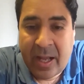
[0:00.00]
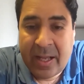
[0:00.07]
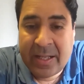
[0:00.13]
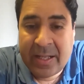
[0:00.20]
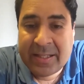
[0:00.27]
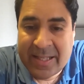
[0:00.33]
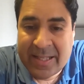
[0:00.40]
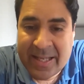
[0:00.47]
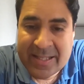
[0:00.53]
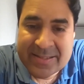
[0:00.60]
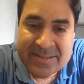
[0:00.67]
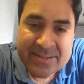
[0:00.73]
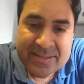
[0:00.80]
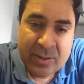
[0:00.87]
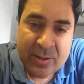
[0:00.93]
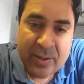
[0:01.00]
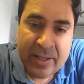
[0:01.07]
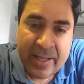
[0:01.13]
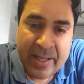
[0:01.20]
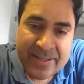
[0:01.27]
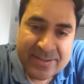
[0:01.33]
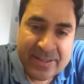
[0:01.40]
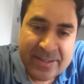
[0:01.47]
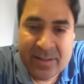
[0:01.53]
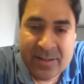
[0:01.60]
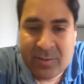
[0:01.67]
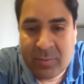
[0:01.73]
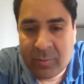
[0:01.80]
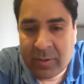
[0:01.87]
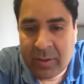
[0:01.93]
In case X
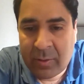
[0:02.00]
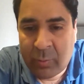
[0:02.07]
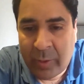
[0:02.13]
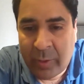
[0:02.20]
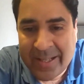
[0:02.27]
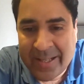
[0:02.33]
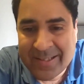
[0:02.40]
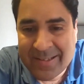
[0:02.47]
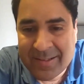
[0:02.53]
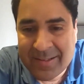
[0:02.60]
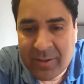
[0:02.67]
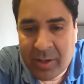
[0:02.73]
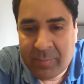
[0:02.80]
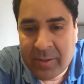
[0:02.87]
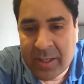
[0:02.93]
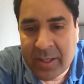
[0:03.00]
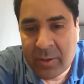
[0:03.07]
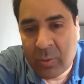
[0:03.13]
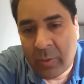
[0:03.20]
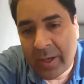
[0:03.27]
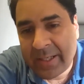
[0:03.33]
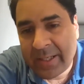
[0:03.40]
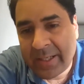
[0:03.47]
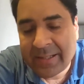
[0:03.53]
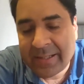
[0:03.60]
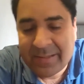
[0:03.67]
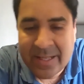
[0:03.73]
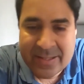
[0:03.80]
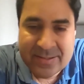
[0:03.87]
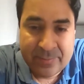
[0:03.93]
needs a Y's cord blood or Y needs
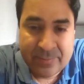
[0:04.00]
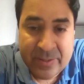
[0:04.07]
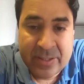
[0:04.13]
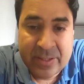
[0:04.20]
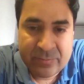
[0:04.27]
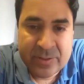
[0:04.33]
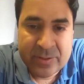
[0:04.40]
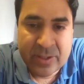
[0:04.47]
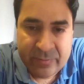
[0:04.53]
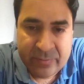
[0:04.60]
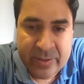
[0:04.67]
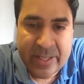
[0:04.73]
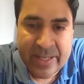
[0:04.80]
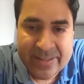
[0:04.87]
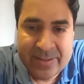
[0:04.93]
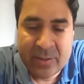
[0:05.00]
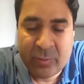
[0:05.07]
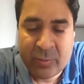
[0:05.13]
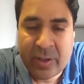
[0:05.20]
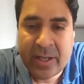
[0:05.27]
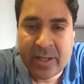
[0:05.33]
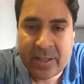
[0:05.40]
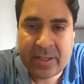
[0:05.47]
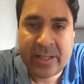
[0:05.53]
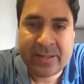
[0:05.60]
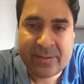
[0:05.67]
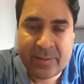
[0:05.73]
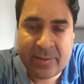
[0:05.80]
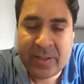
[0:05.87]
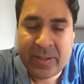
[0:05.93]
X, I mean, your X and Y are like
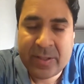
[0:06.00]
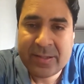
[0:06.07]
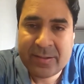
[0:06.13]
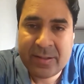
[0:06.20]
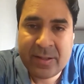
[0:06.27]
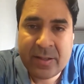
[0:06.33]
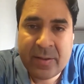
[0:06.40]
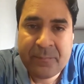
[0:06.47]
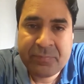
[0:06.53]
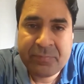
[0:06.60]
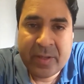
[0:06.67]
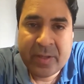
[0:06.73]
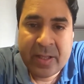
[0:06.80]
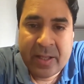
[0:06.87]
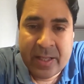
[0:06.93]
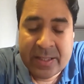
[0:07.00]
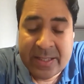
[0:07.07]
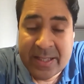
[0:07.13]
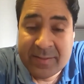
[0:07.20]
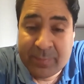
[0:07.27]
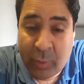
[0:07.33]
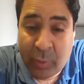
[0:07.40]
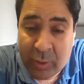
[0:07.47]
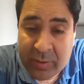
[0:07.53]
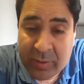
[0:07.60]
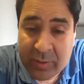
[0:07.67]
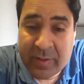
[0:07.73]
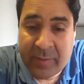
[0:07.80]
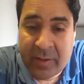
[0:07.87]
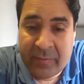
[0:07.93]
siblings. In case both of
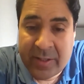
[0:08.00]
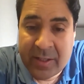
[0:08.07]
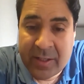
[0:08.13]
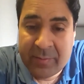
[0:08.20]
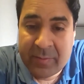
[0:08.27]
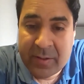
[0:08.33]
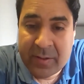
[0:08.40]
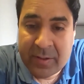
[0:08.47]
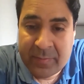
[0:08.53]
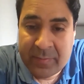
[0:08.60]
them are available,